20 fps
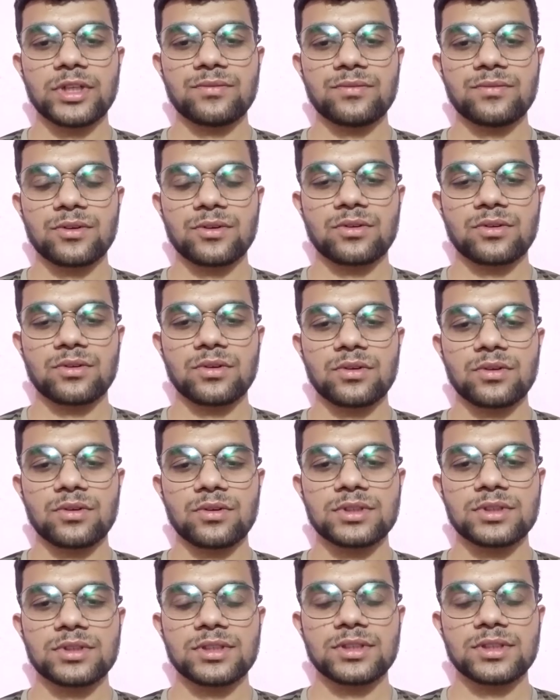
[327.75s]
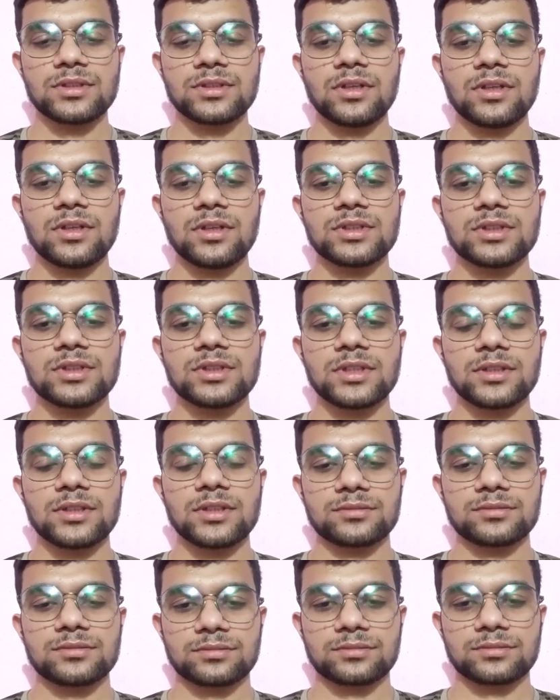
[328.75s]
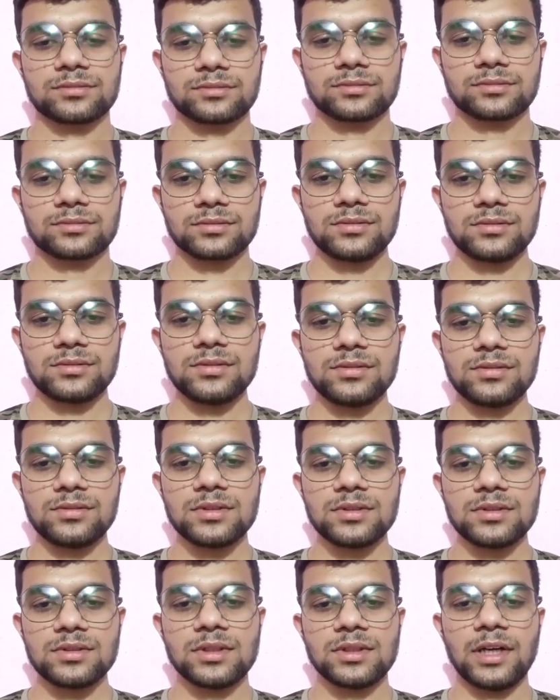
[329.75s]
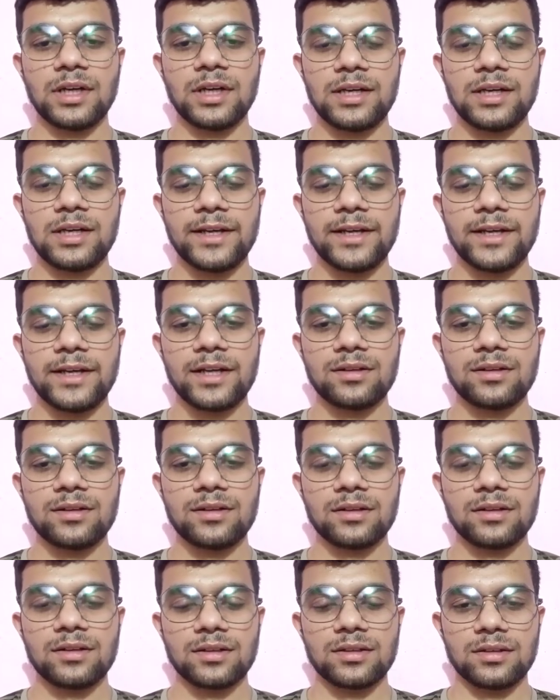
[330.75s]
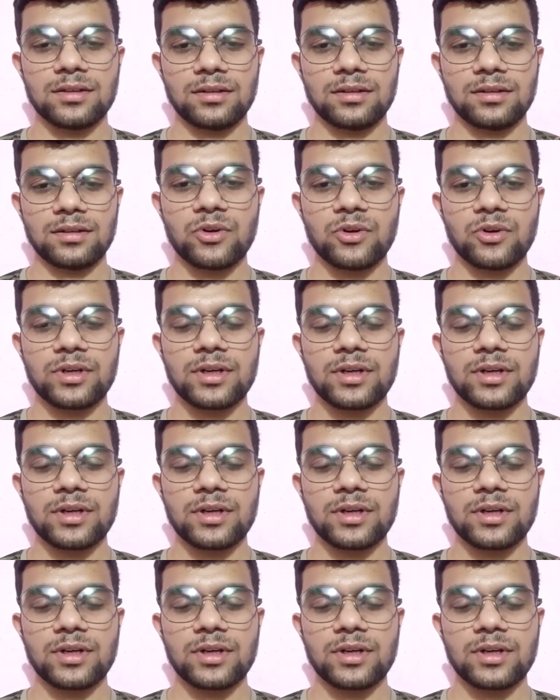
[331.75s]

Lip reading: and fructose contain a ketone group, which only the